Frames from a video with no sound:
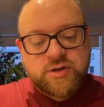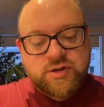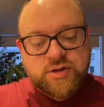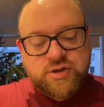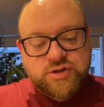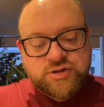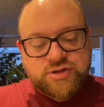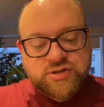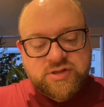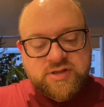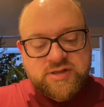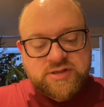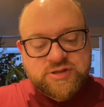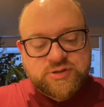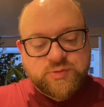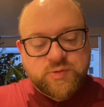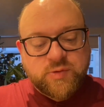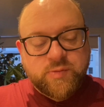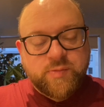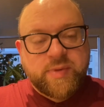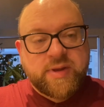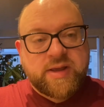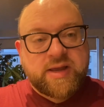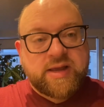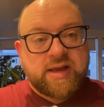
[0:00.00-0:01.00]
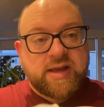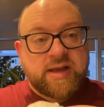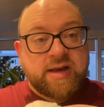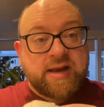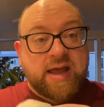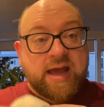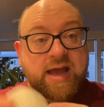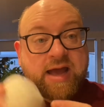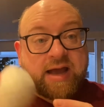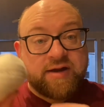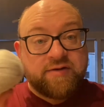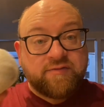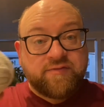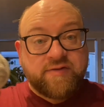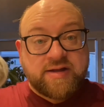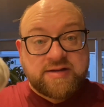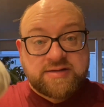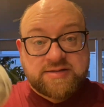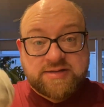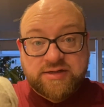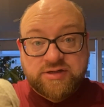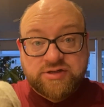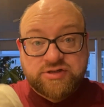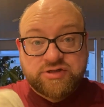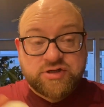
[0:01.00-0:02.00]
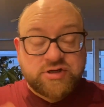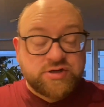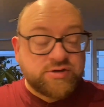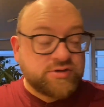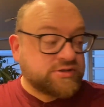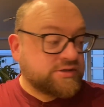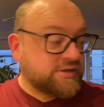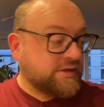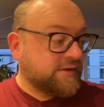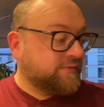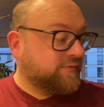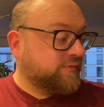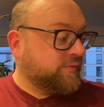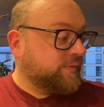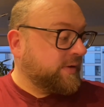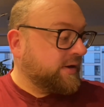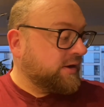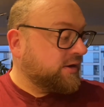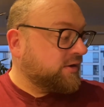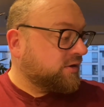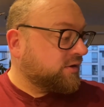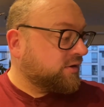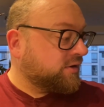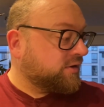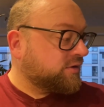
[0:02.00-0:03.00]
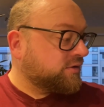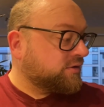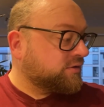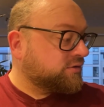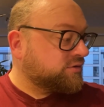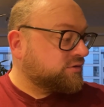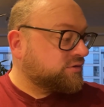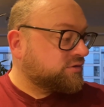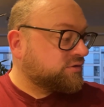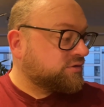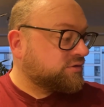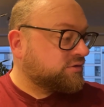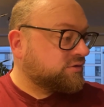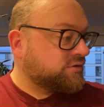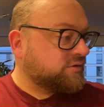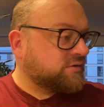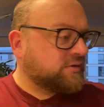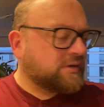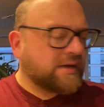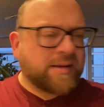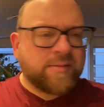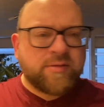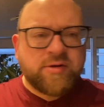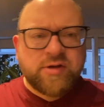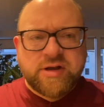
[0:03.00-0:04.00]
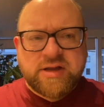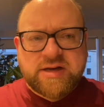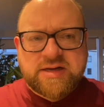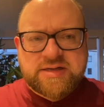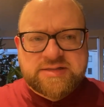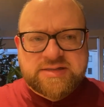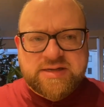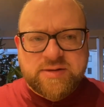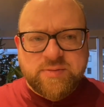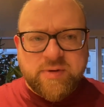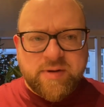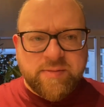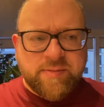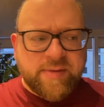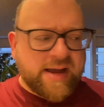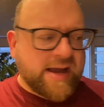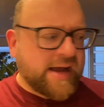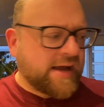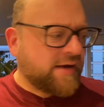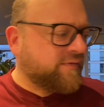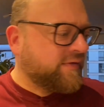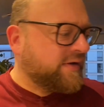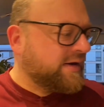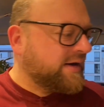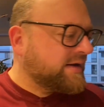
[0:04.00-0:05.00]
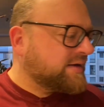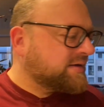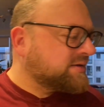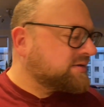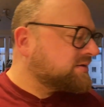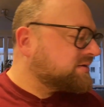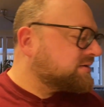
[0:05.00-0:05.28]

So this will be an Advent exclusive because I'm looking to see where my Advent is.